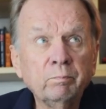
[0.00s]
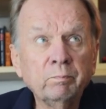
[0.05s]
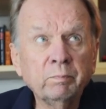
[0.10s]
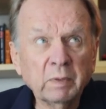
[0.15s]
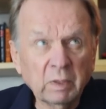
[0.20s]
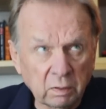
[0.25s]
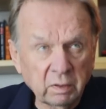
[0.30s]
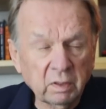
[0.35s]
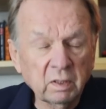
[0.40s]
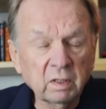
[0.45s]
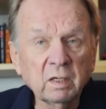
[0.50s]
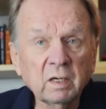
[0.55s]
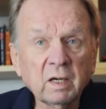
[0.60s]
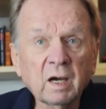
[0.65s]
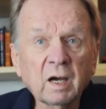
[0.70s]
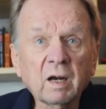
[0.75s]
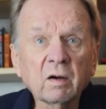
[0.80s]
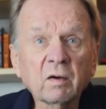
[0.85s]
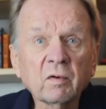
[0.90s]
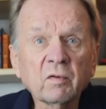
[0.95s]
billion
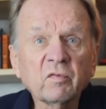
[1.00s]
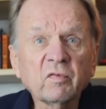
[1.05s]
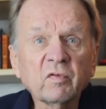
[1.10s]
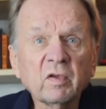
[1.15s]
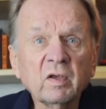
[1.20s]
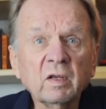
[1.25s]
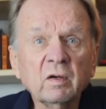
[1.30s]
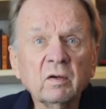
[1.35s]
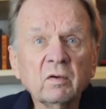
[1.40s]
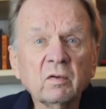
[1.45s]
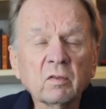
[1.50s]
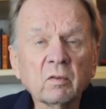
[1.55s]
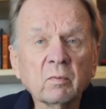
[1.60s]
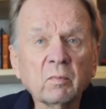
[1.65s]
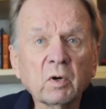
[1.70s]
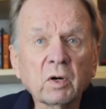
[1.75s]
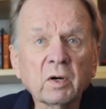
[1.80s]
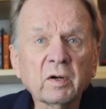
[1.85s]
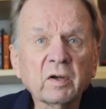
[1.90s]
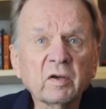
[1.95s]
dollars into the
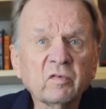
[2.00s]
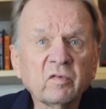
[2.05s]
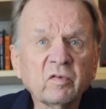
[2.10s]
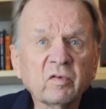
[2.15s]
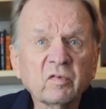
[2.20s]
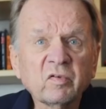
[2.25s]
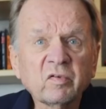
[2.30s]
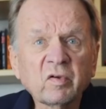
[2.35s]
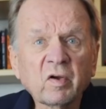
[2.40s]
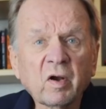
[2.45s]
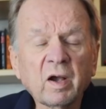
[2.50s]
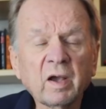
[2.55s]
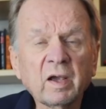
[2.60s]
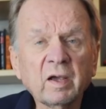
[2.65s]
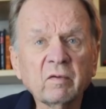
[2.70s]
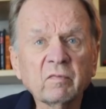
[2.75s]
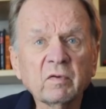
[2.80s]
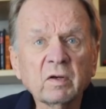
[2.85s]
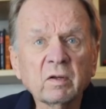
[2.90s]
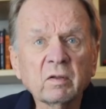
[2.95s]
market, just
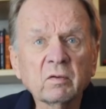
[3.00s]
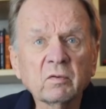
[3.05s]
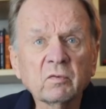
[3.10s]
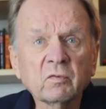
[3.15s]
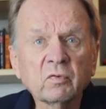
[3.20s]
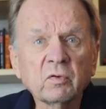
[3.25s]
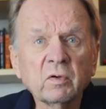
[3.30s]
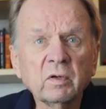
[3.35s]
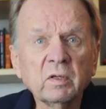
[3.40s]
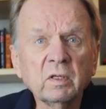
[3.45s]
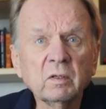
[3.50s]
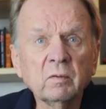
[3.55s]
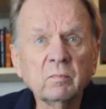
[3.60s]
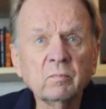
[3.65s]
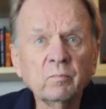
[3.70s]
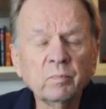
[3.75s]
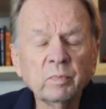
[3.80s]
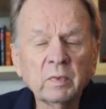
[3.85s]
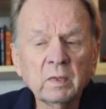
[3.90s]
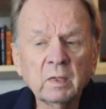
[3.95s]
shy of another
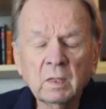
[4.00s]
trillion.